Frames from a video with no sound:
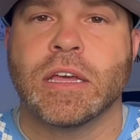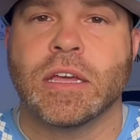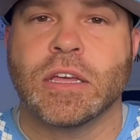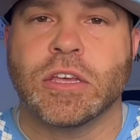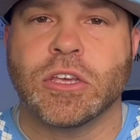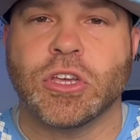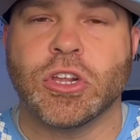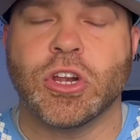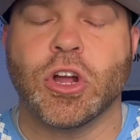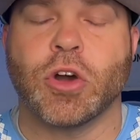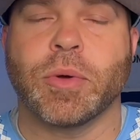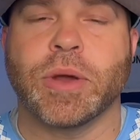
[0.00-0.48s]

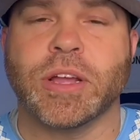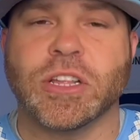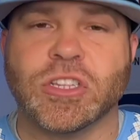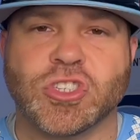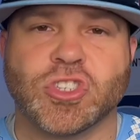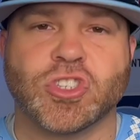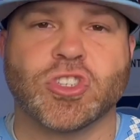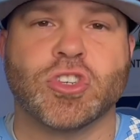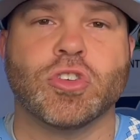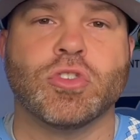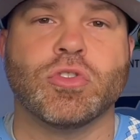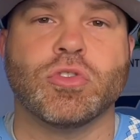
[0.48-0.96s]
you know, in
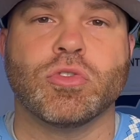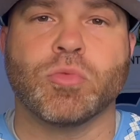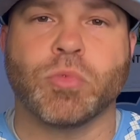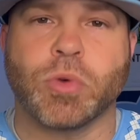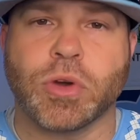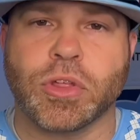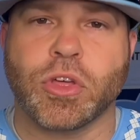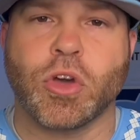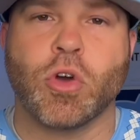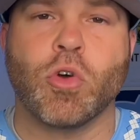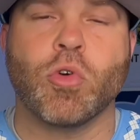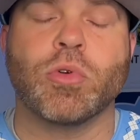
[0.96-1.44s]
tune
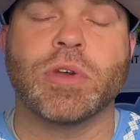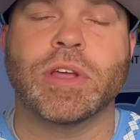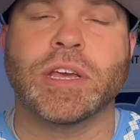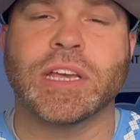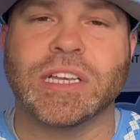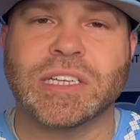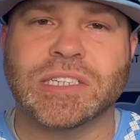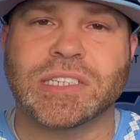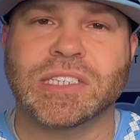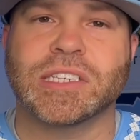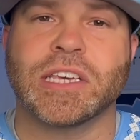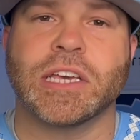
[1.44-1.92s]
with honing
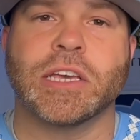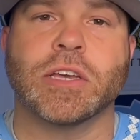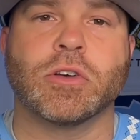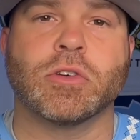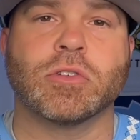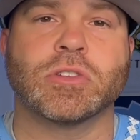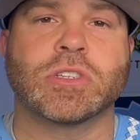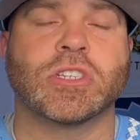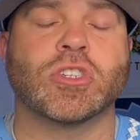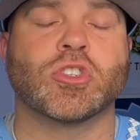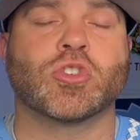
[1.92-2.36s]
his skills